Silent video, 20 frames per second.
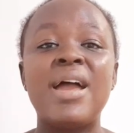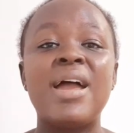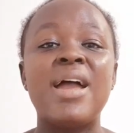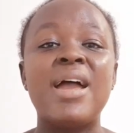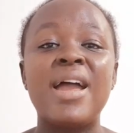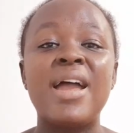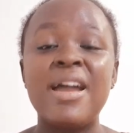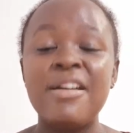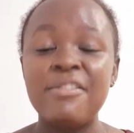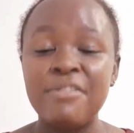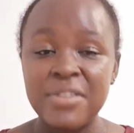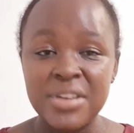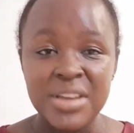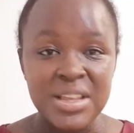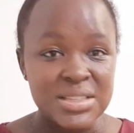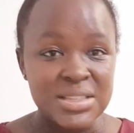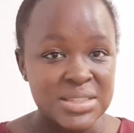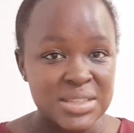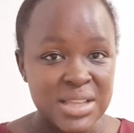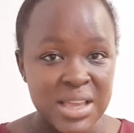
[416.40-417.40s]
the
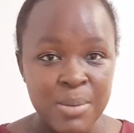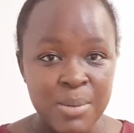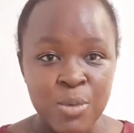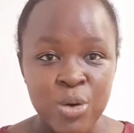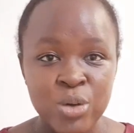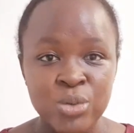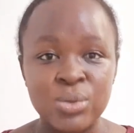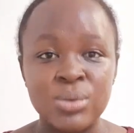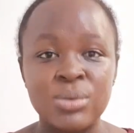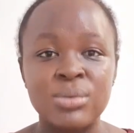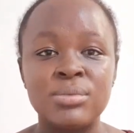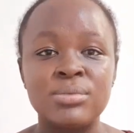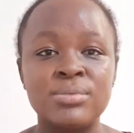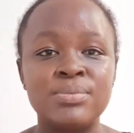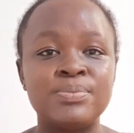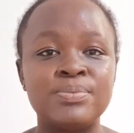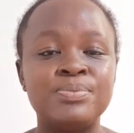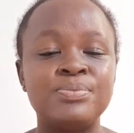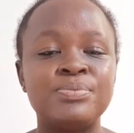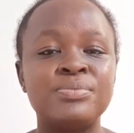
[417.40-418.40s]
same model,
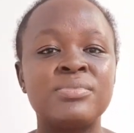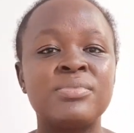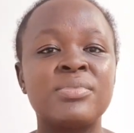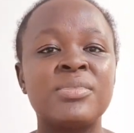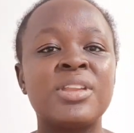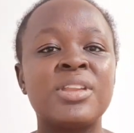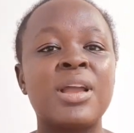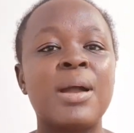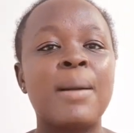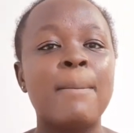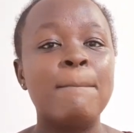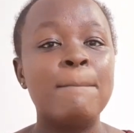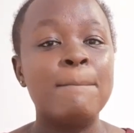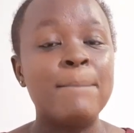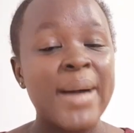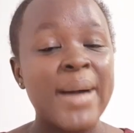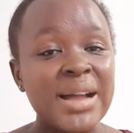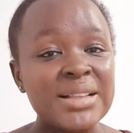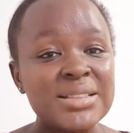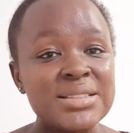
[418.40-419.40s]

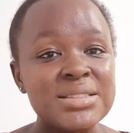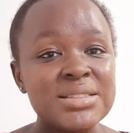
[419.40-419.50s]
but